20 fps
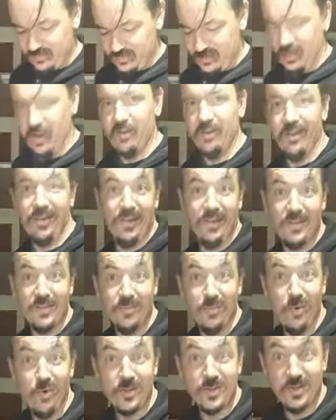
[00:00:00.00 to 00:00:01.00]
going to need some
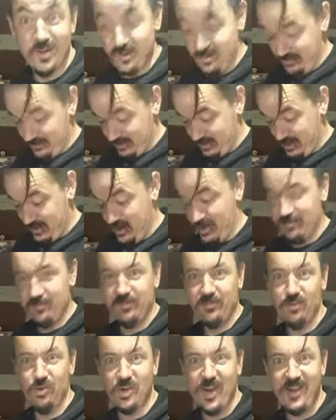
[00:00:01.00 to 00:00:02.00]
more soon, so
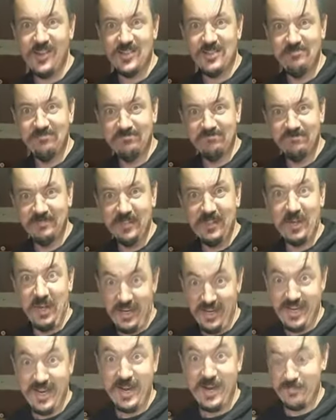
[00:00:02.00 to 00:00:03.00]
Jackson, I'm going to
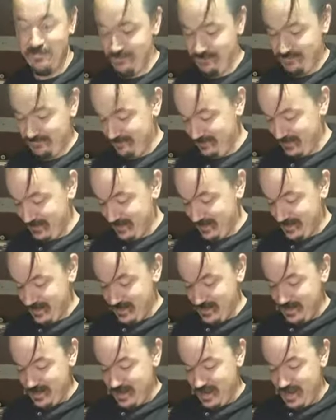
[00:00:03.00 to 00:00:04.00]
hit you up.
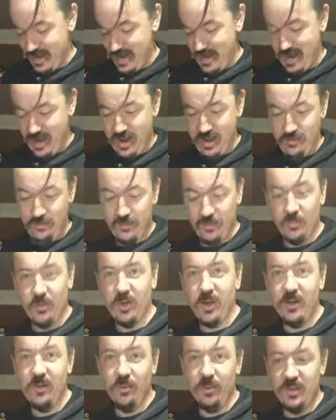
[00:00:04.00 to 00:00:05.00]
What I
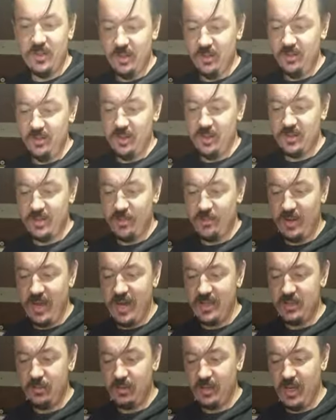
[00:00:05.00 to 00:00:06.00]
normally do is I
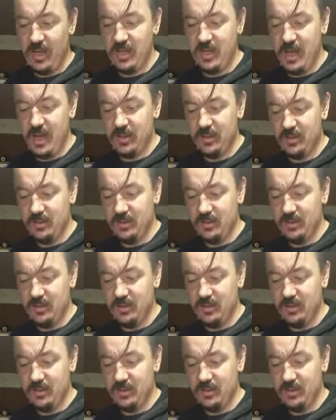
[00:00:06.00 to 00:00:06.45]
blast it with a heat gun.